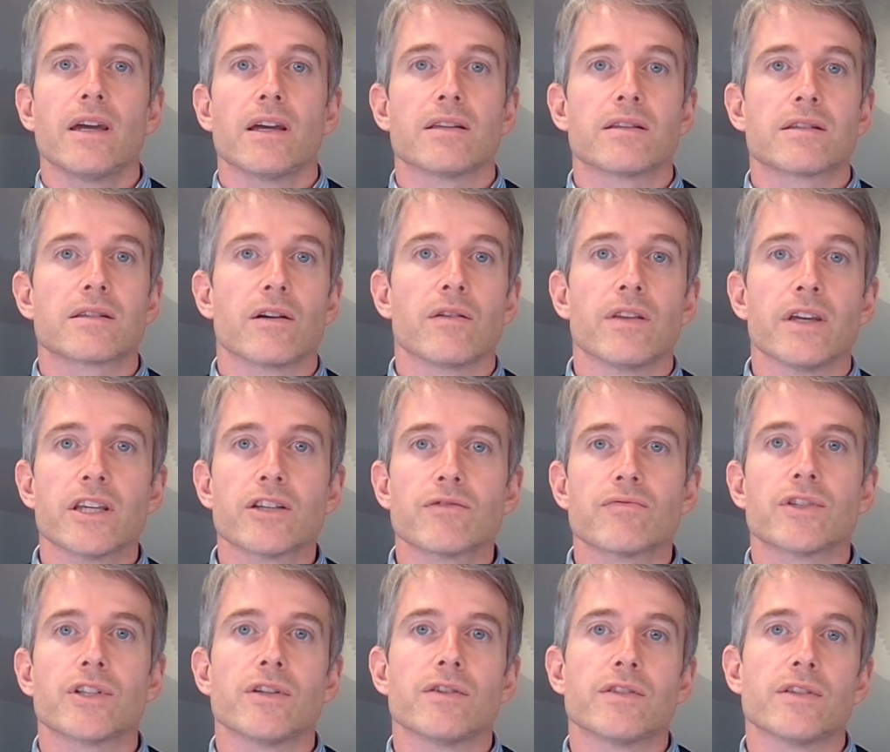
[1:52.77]
and so this
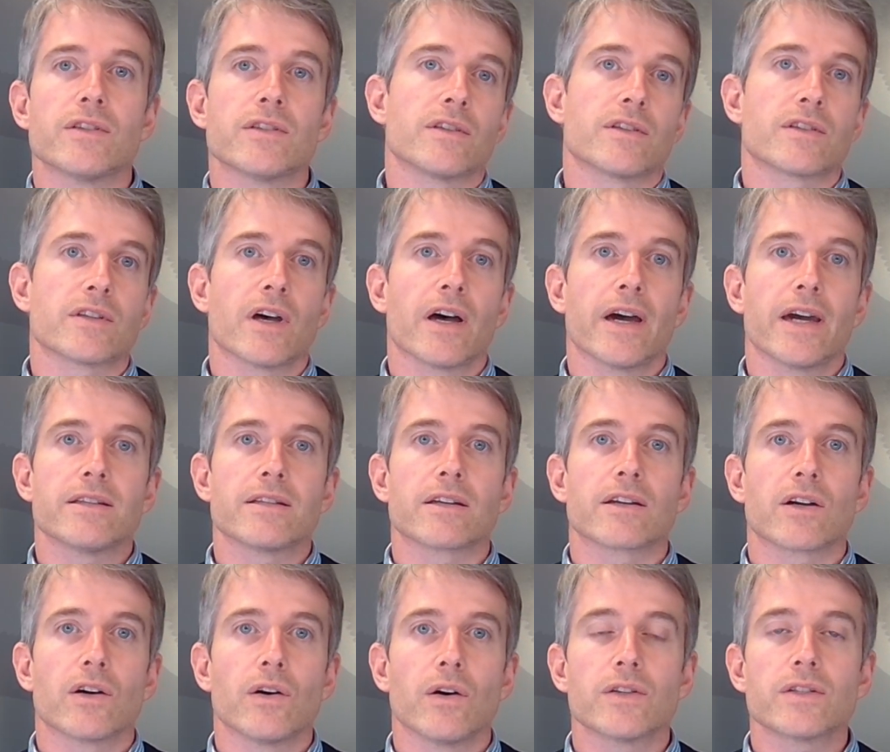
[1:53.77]
reduces the size
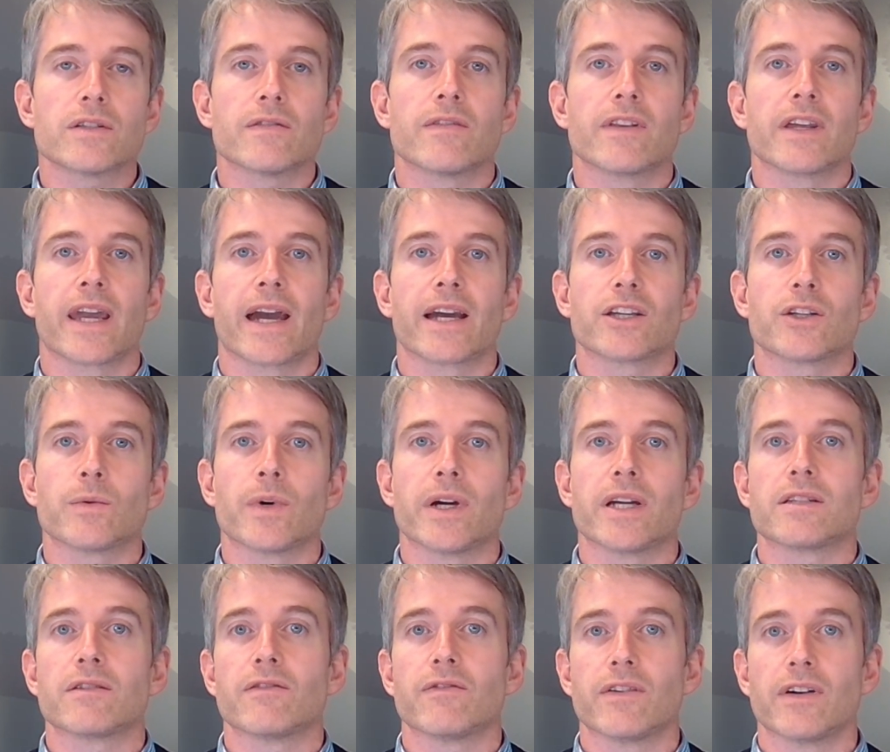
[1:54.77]
and cost of the
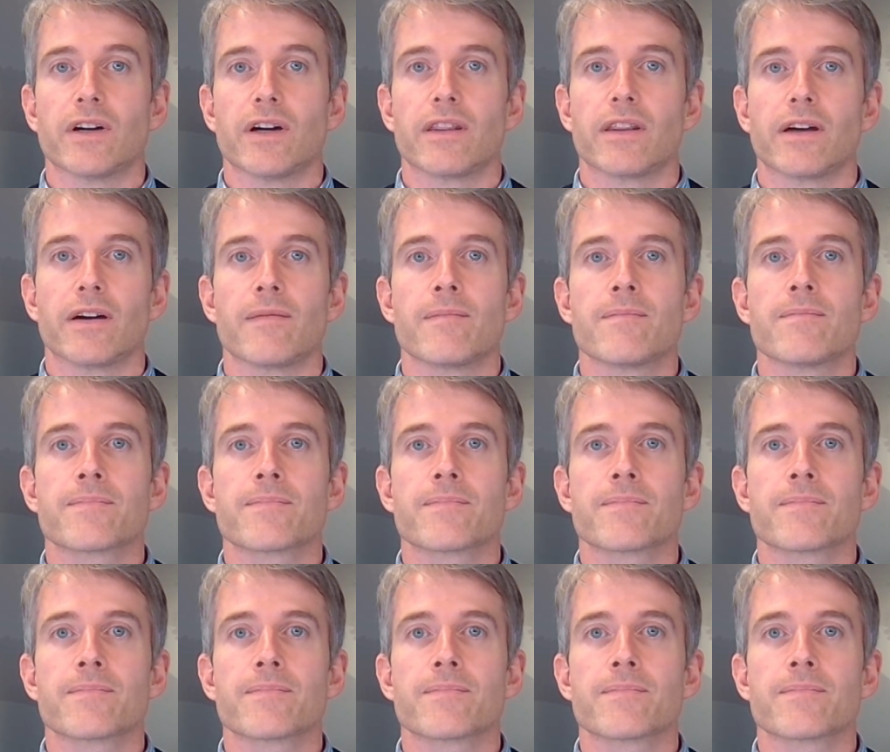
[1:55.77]
actuator further.